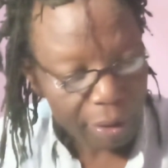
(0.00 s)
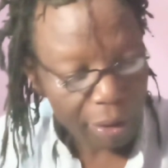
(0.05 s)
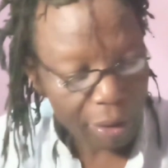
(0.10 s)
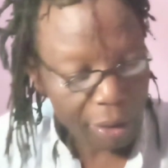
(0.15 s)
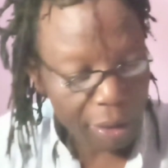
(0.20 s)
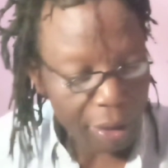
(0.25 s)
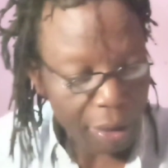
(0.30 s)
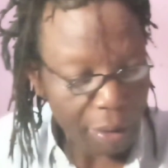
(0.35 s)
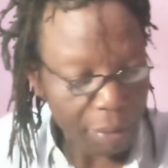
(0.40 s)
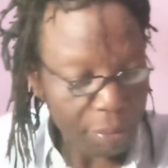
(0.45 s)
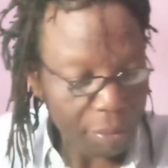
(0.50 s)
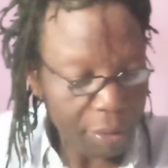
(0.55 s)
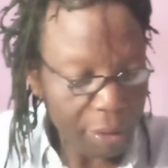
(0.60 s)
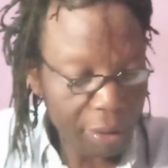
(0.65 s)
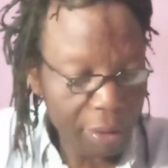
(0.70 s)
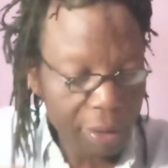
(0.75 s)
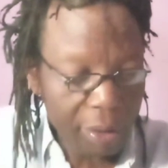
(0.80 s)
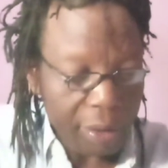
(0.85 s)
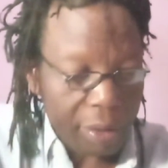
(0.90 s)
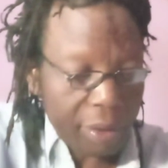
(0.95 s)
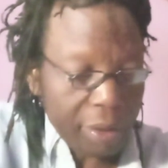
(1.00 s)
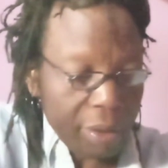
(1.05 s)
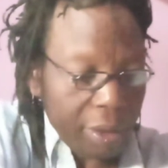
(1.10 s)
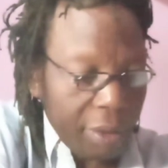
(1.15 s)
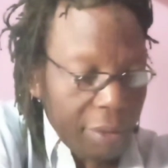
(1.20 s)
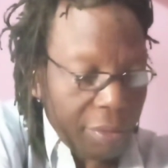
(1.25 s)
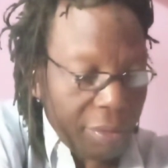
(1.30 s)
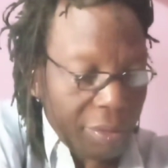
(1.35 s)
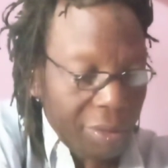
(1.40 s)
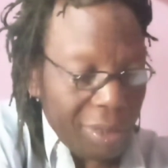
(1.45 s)
I kept this
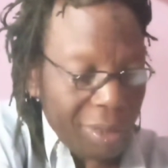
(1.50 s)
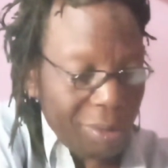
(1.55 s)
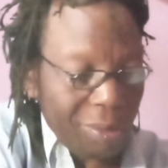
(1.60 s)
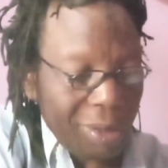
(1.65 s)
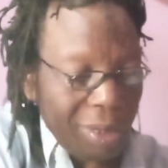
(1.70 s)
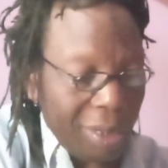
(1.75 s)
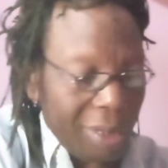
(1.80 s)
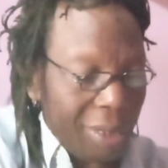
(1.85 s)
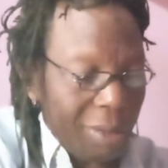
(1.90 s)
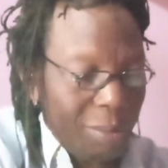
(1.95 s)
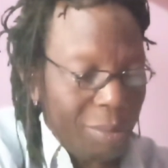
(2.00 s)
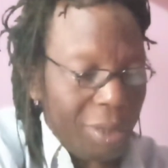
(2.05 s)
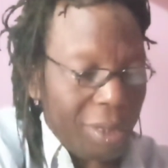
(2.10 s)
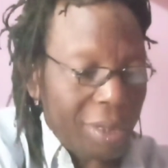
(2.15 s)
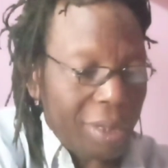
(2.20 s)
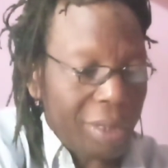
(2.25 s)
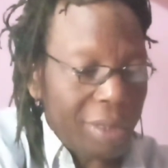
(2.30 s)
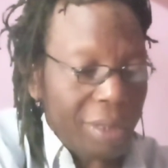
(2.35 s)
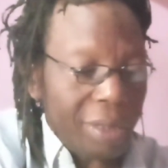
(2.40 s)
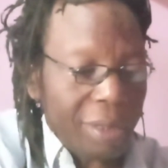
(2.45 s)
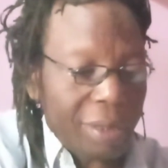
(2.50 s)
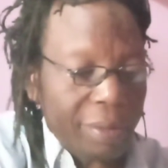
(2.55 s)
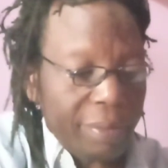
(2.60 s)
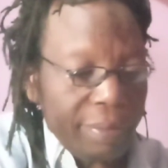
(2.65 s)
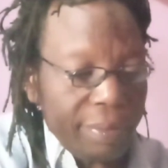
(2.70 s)
stuff. Wait a minute.